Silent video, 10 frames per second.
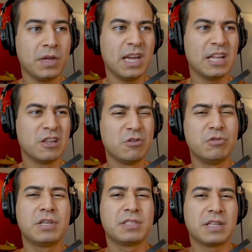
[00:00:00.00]
it
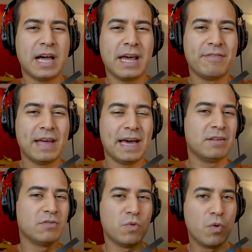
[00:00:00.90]
loses a lot of
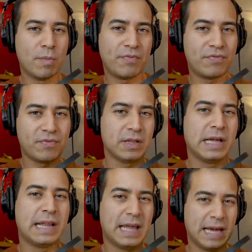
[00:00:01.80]
that oomph, a
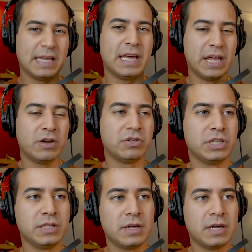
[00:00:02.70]
lot of that energy.